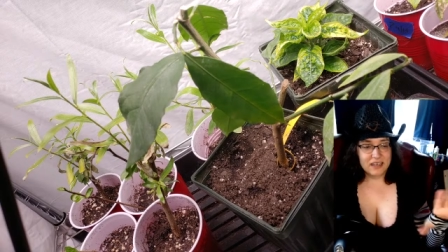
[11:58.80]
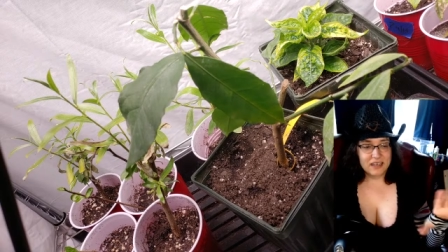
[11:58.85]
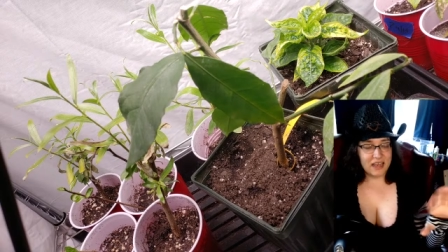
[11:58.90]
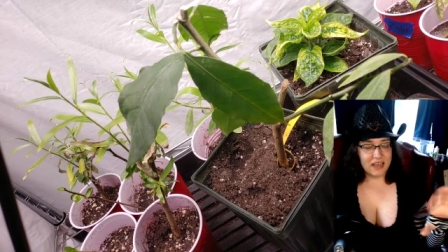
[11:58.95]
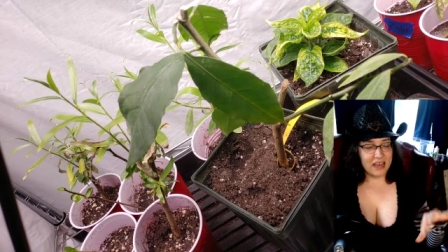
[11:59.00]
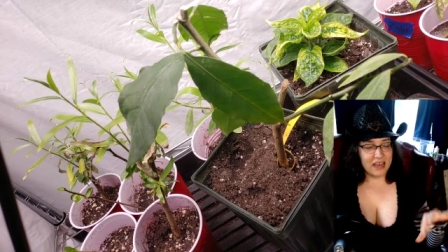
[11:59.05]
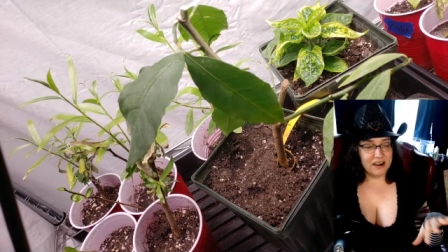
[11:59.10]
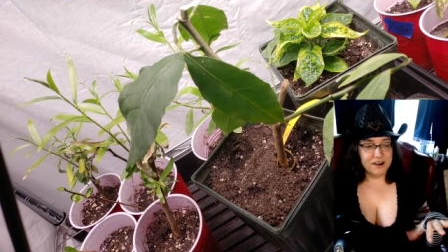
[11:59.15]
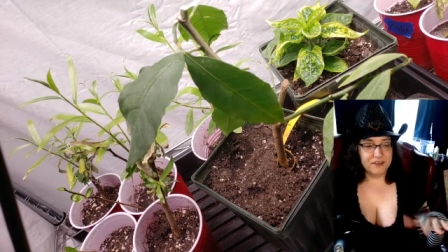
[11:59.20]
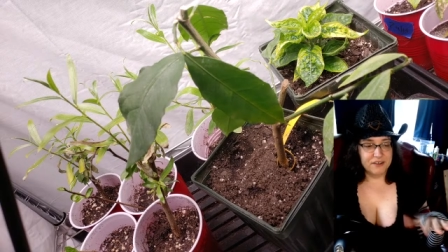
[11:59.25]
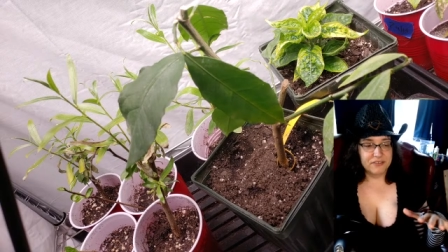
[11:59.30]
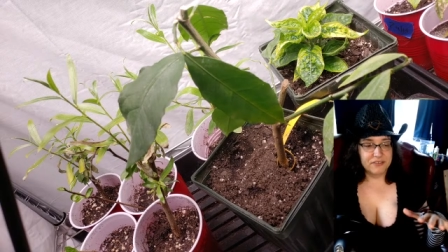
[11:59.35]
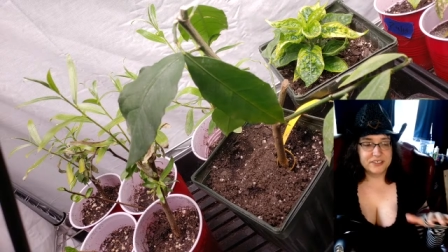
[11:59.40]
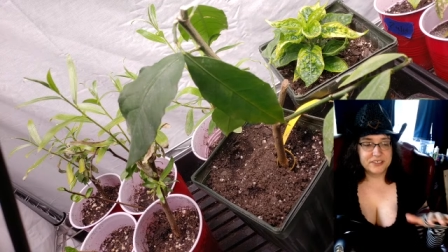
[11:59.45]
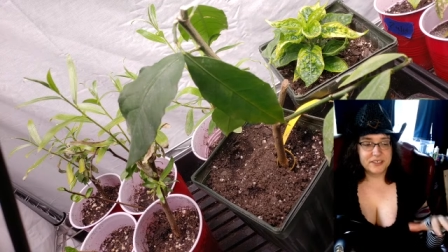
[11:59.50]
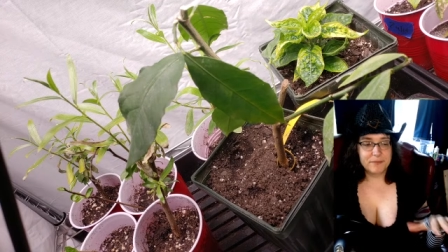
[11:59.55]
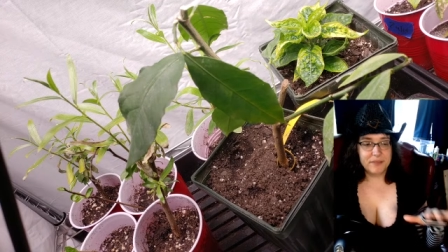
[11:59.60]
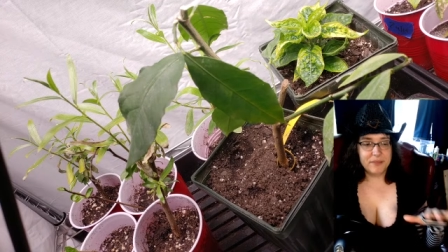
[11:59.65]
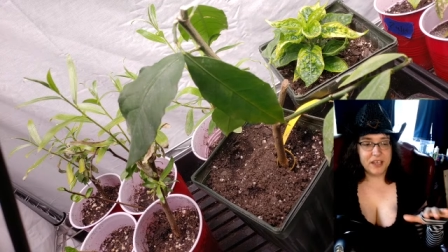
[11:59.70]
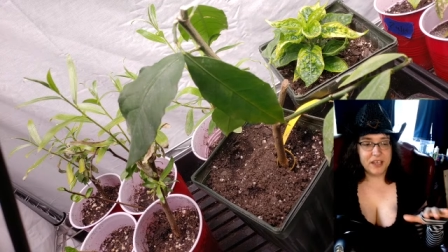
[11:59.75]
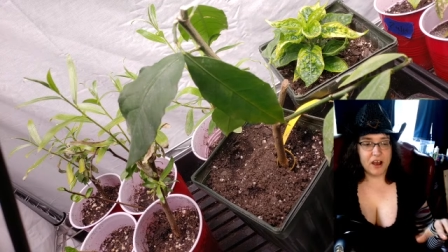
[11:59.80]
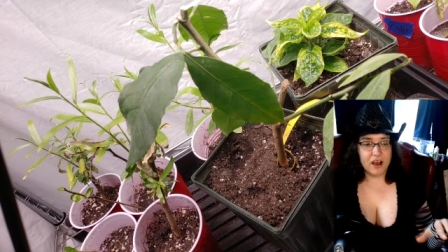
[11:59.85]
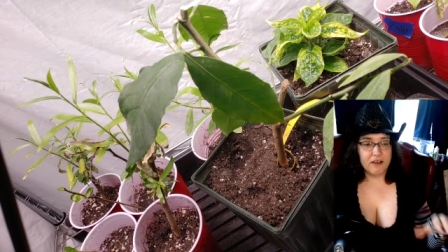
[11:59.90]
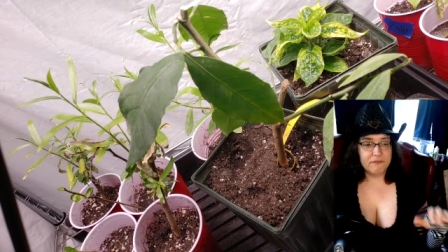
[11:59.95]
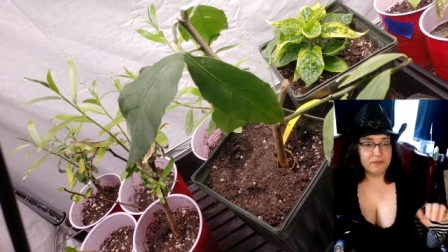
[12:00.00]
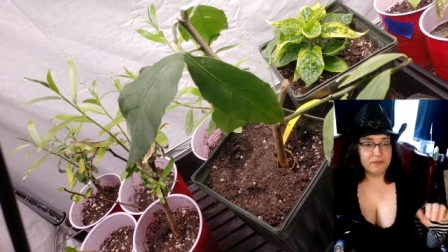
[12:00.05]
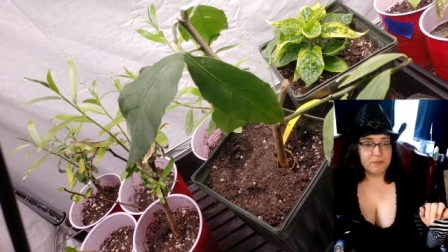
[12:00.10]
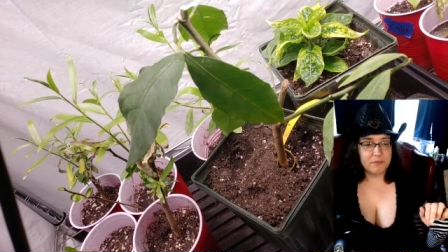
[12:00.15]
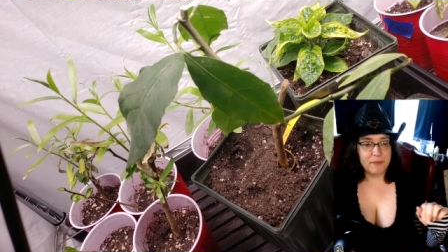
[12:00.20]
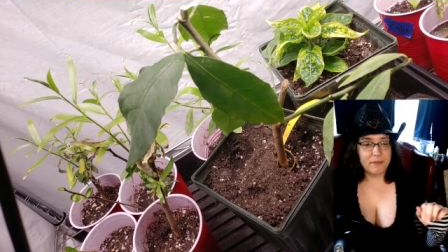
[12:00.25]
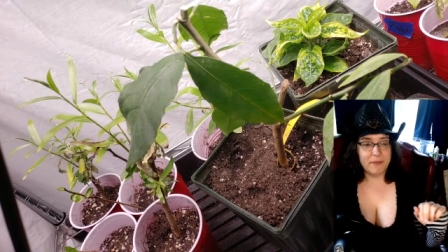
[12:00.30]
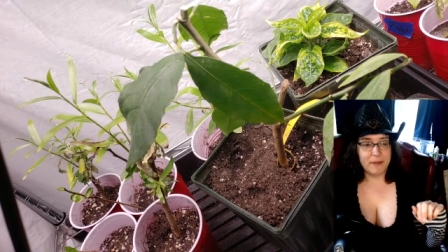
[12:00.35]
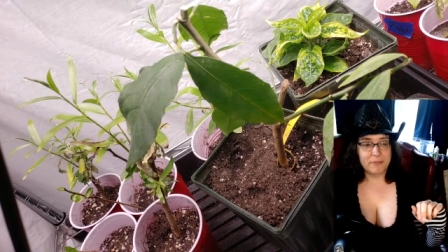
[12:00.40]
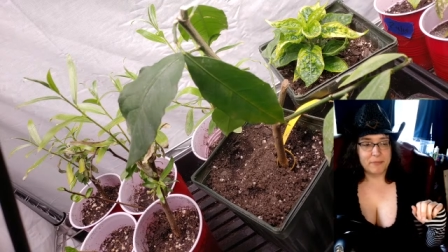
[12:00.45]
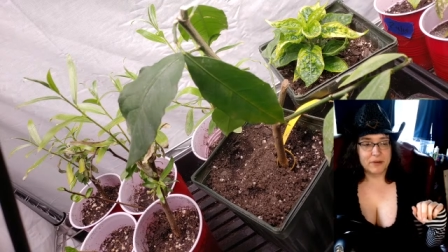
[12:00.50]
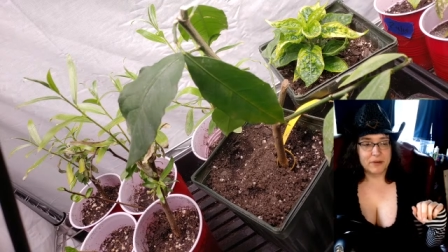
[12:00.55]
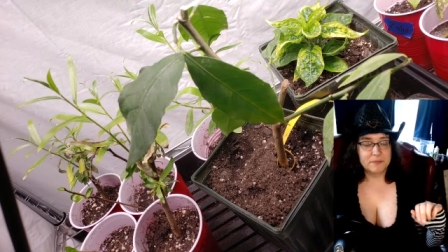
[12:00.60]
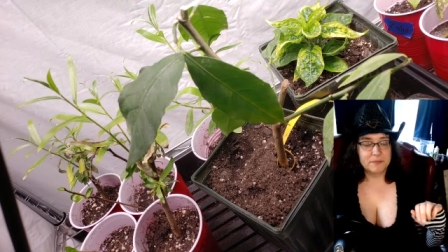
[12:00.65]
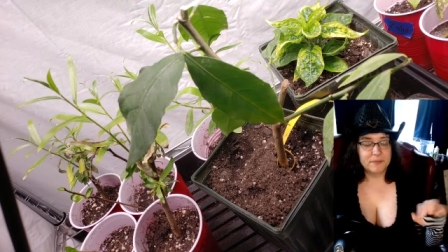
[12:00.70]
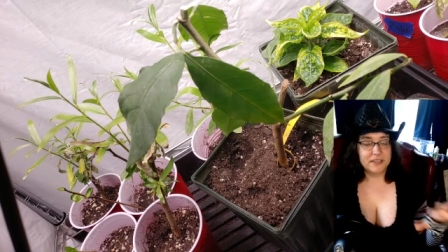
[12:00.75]
I don't know. There's something off with my
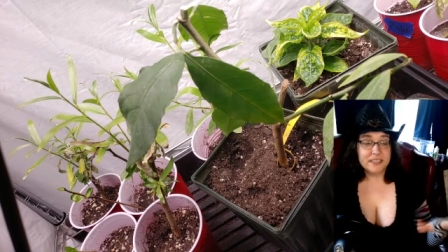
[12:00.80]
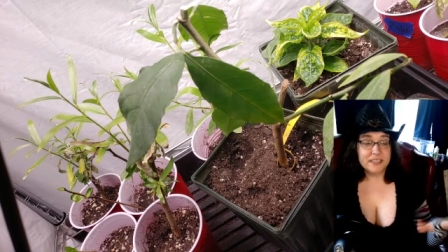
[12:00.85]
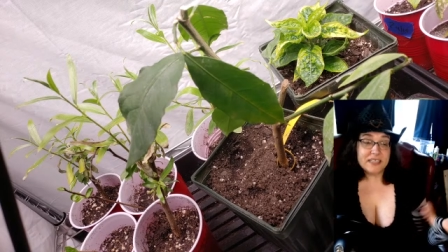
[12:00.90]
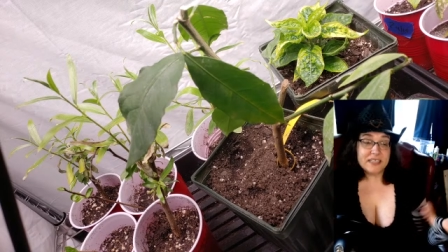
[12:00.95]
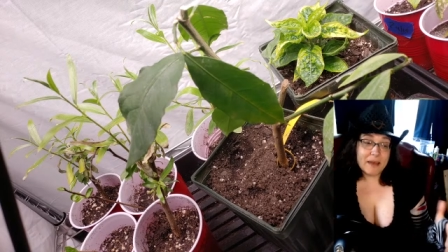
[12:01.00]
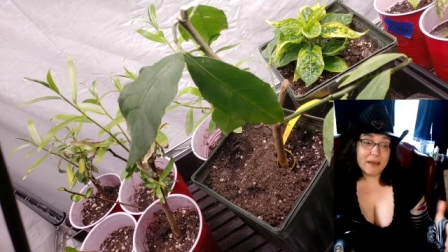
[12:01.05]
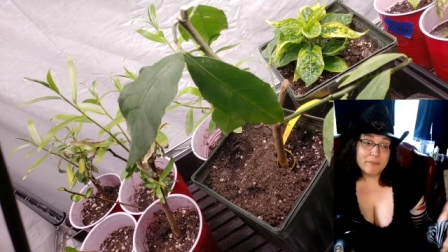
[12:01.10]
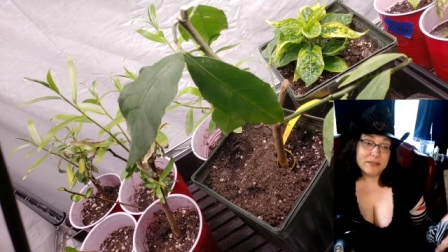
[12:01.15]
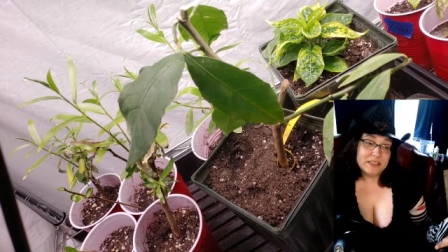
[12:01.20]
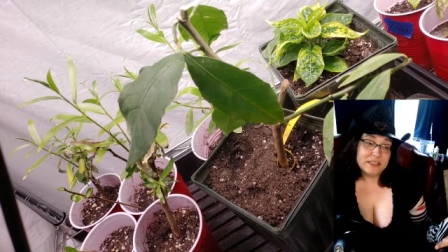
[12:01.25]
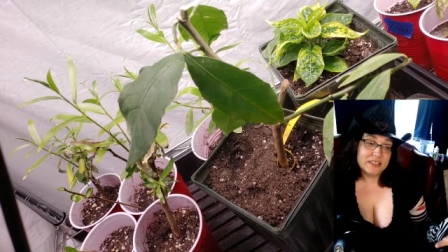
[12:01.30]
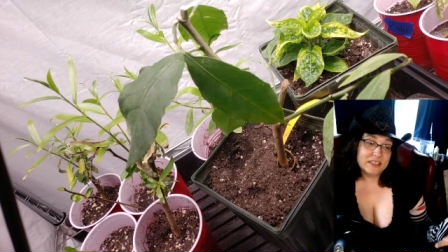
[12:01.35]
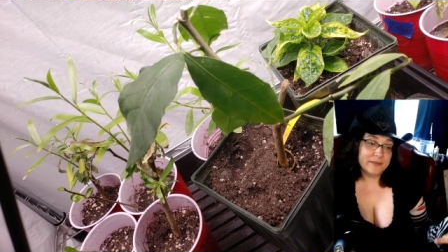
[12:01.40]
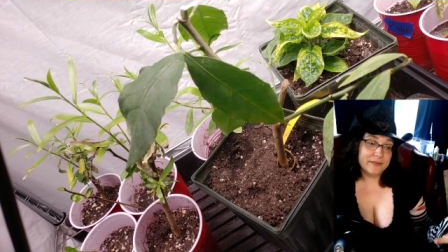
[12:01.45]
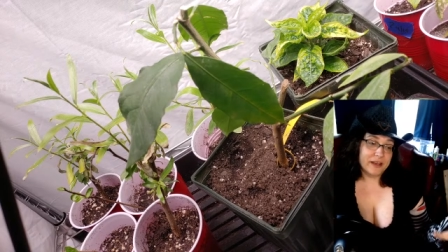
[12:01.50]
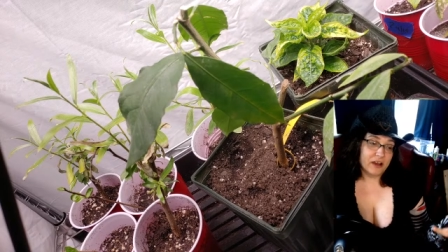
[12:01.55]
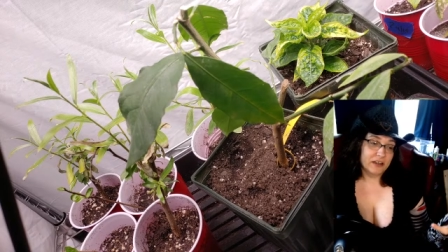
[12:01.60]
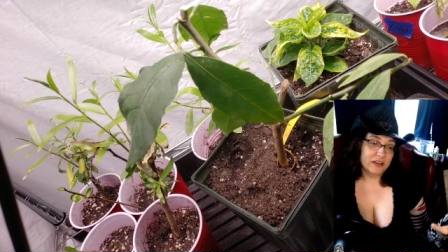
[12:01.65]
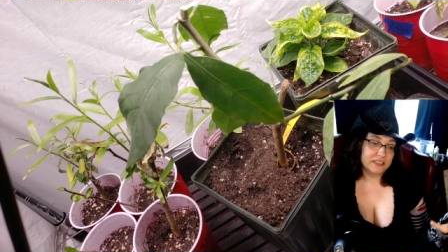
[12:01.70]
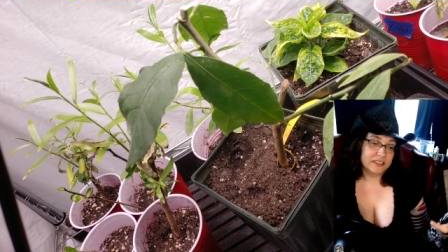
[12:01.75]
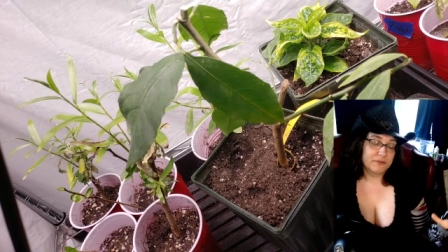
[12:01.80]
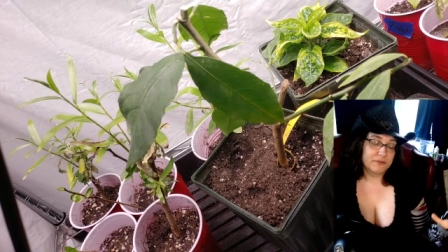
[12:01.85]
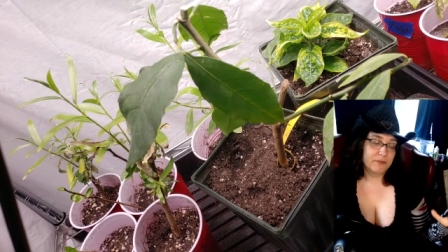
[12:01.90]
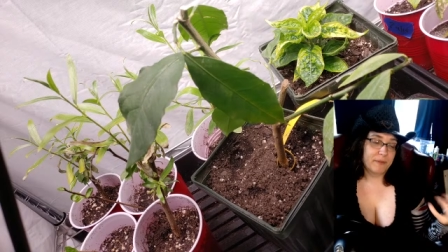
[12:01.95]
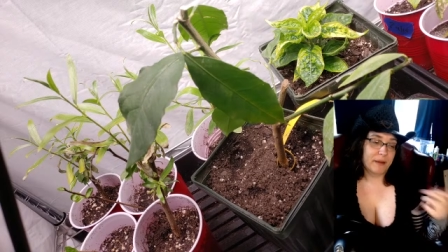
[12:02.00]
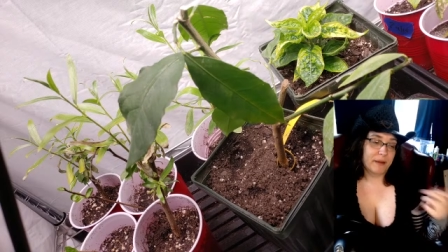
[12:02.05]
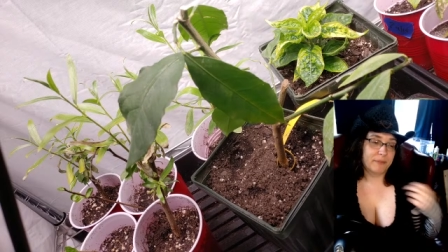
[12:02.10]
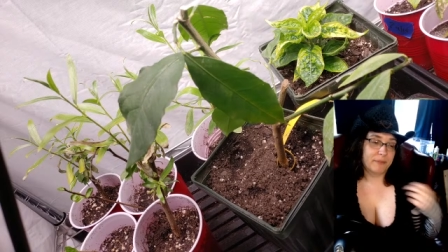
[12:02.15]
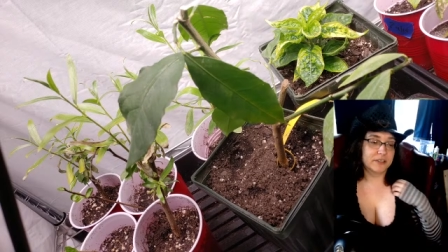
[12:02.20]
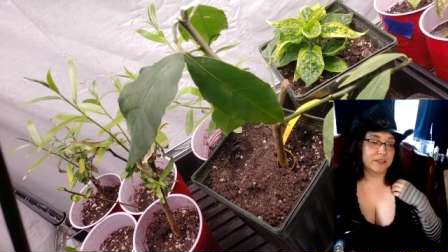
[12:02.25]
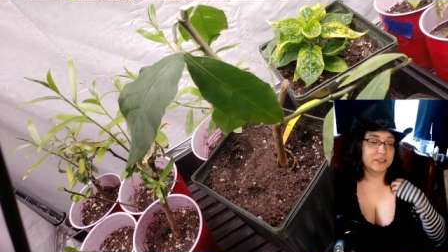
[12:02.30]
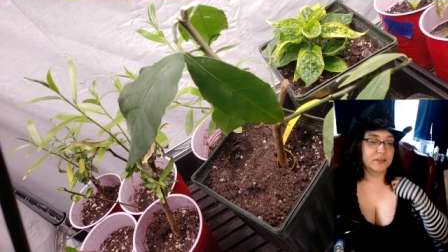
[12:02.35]
peppers, but this happens to me, honestly, with peppers.